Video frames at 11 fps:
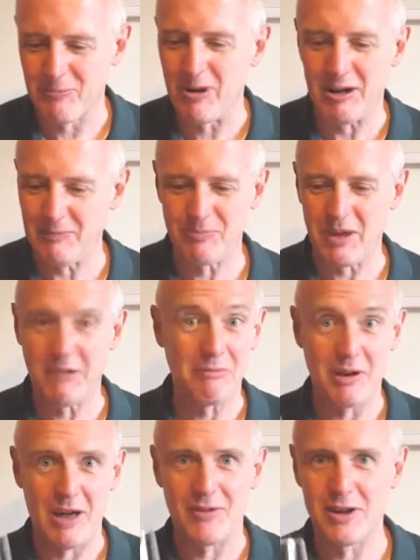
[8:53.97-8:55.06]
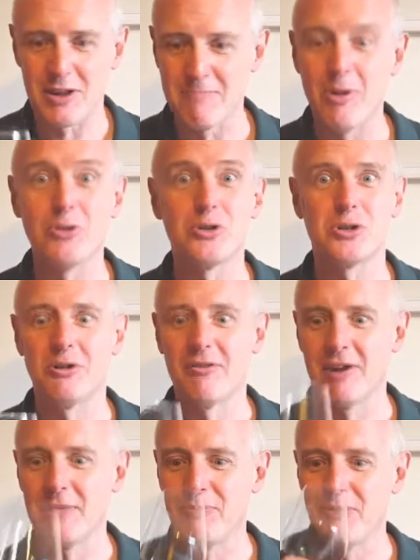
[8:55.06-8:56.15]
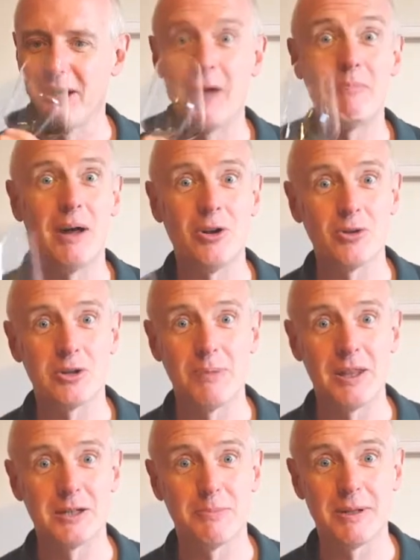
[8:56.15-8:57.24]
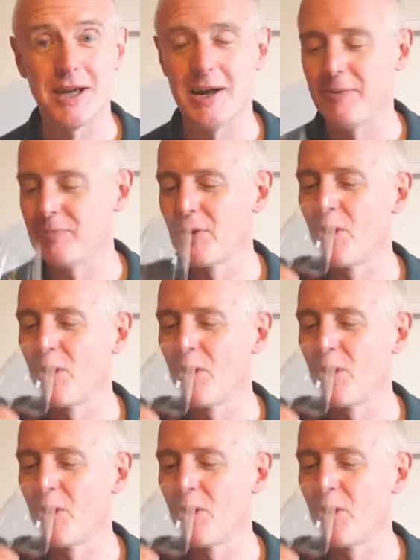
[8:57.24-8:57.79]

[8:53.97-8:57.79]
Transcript: Well, I'm going to have another monster of it. Might not spit this bit out.